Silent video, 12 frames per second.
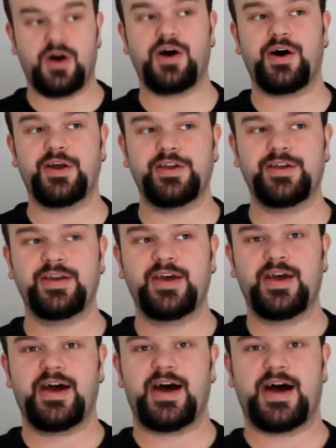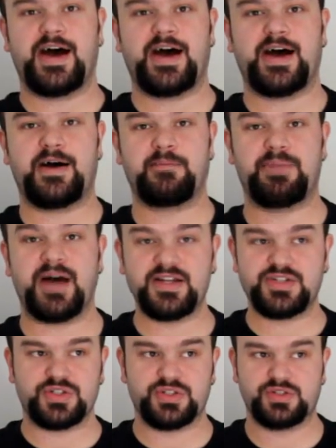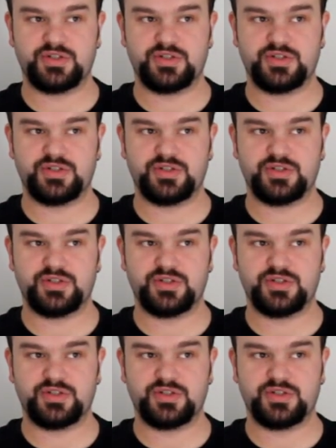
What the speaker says: on Banjo.